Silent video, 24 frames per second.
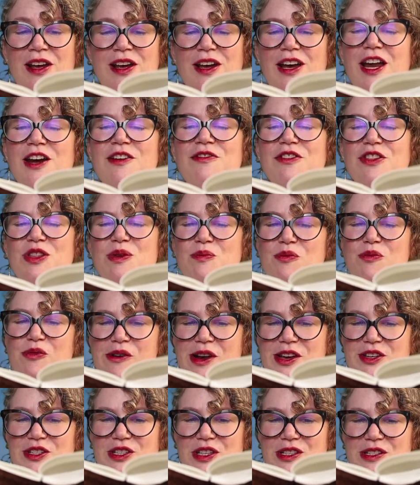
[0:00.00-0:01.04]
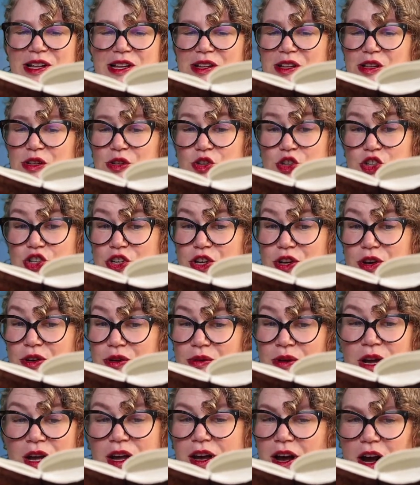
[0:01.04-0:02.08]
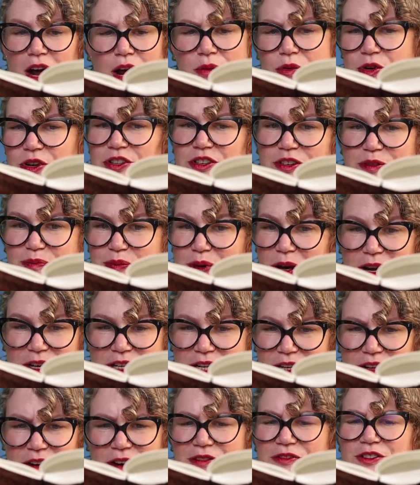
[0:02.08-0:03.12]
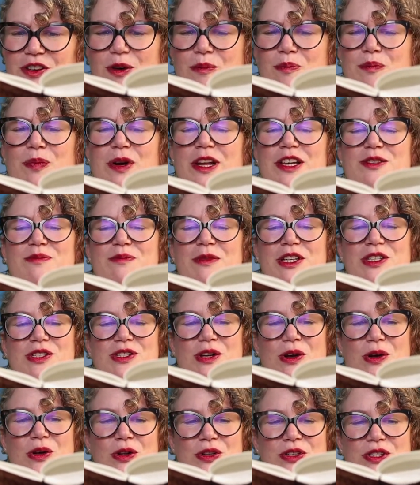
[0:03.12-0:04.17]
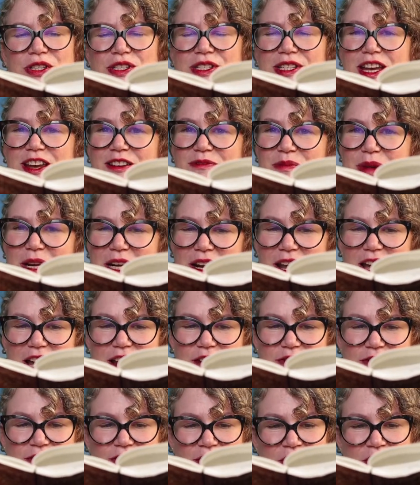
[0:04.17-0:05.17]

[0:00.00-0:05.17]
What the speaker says: and for the precious little shoe, I wouldn't have plucked it off, God bless my soul, to save my life.